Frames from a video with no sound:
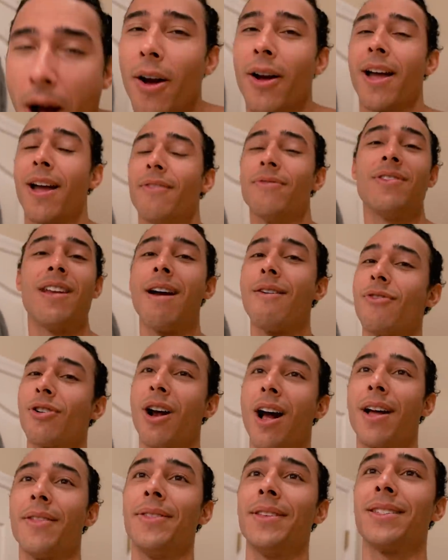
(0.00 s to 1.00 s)
Okay, I've never
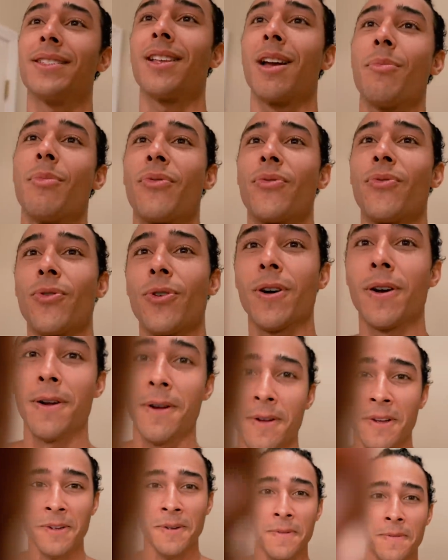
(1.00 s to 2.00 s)
gotten this done
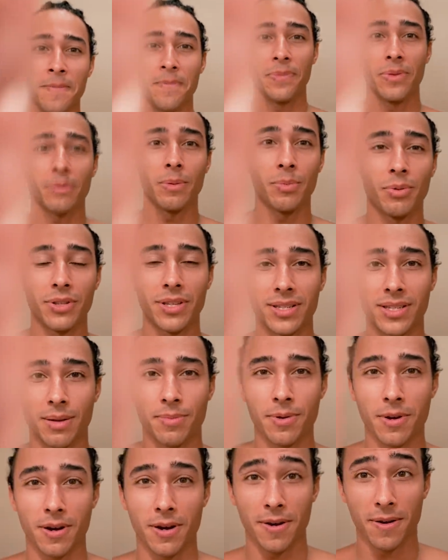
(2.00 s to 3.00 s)
before. Put this up
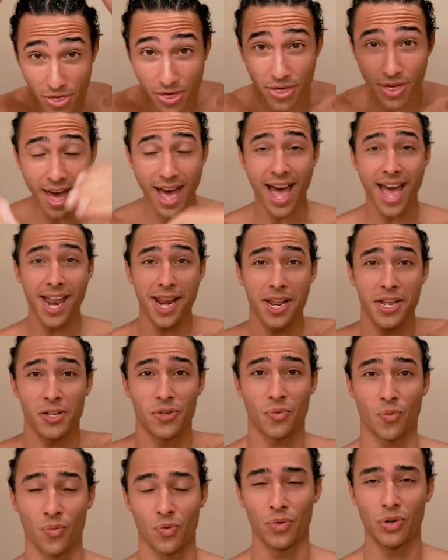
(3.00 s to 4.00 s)
here. That
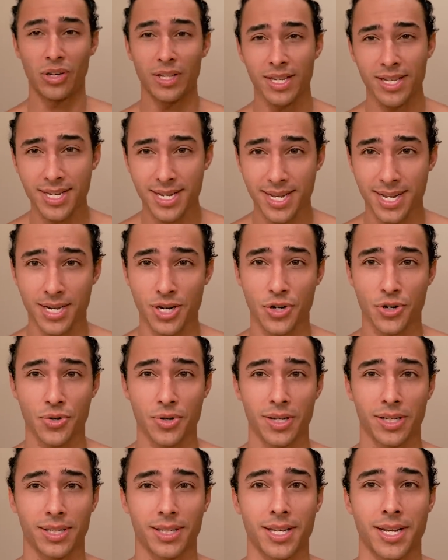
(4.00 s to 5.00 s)
is really
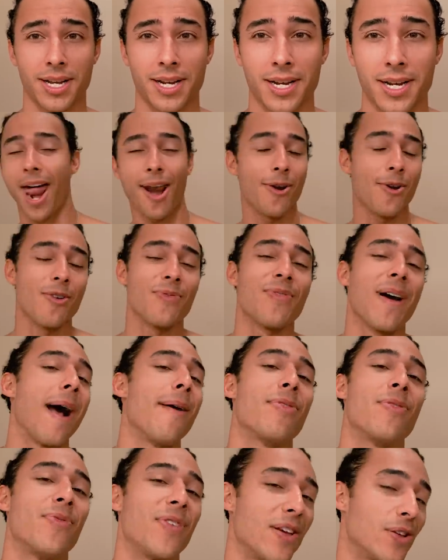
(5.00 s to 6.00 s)
interesting. I don't know if
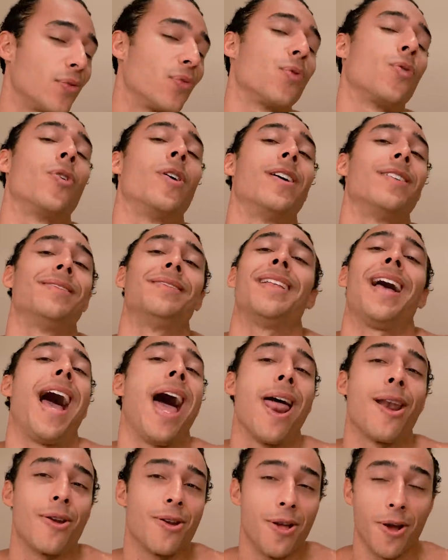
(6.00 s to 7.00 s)
I have the face for it.
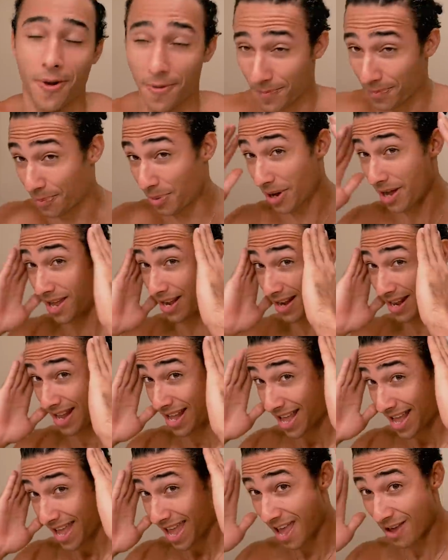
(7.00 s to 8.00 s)
I don't know.
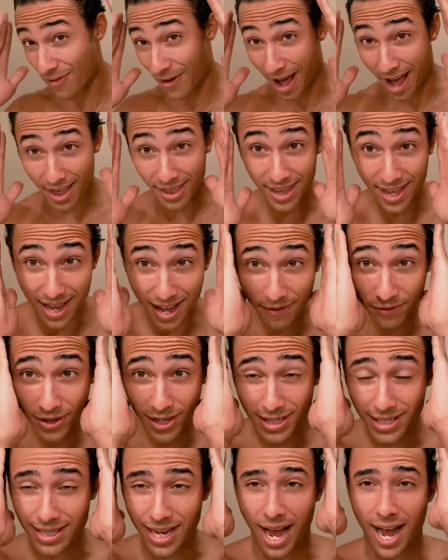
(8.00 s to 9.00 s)
But if the
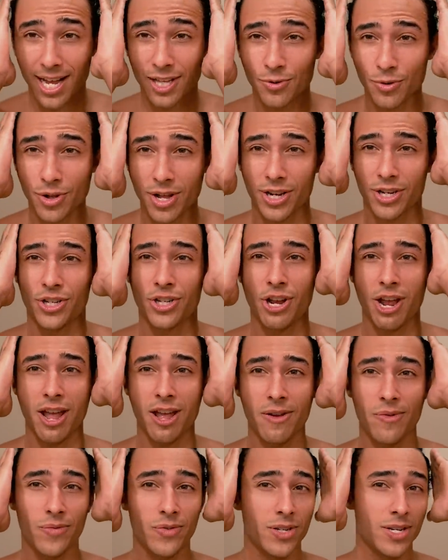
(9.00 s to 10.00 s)
sides were like
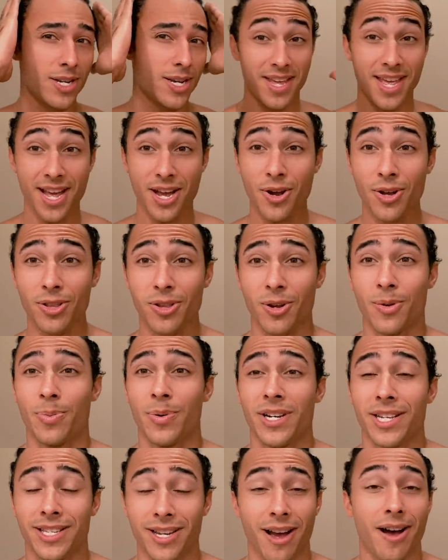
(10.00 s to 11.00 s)
shaved, it could look
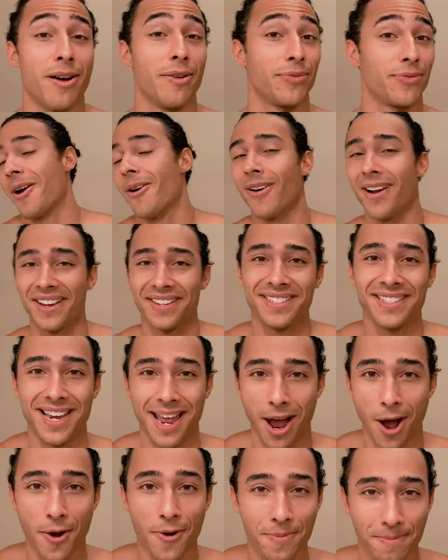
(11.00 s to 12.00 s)
pretty tough. All right,
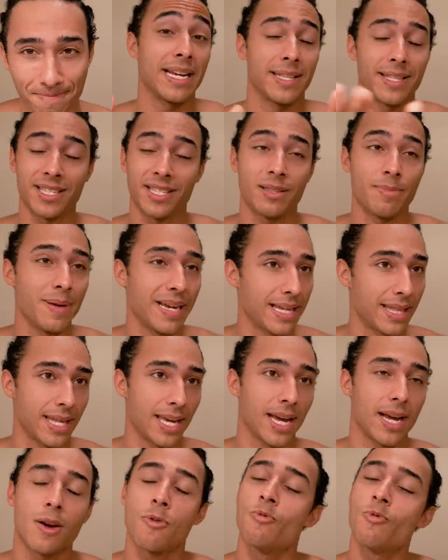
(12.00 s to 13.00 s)
now, this is the big
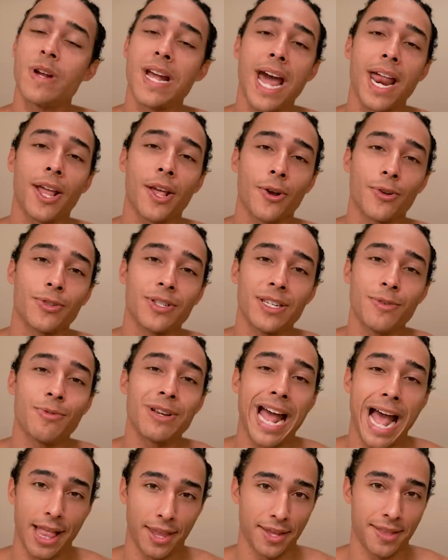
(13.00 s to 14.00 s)
thing. We gotta go see
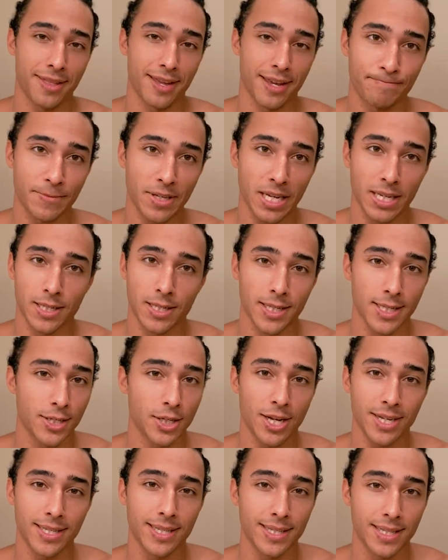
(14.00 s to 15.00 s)
what Allie thinks because
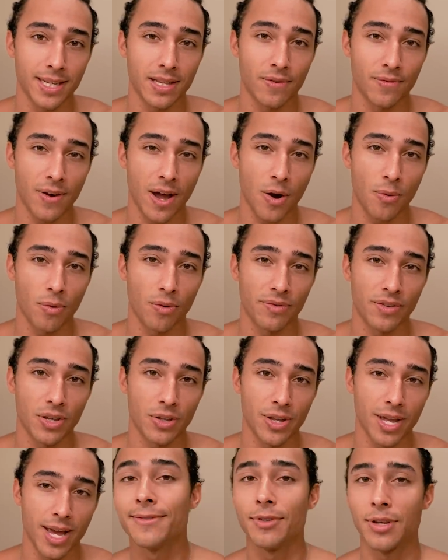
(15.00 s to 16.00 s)
she hasn't seen the final
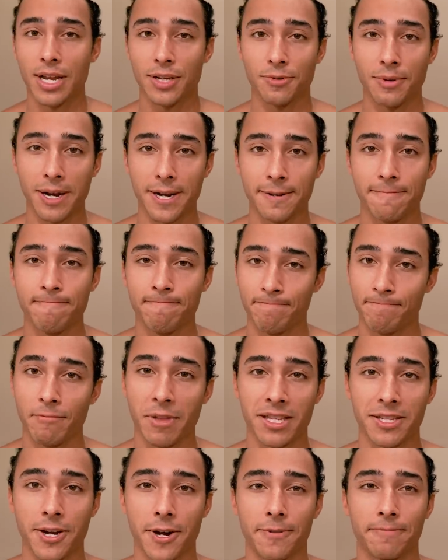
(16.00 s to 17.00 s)
reveal yet. You guys ready?
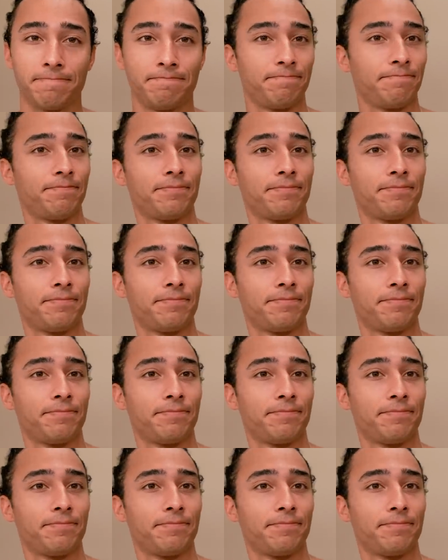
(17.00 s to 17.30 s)
Let's go.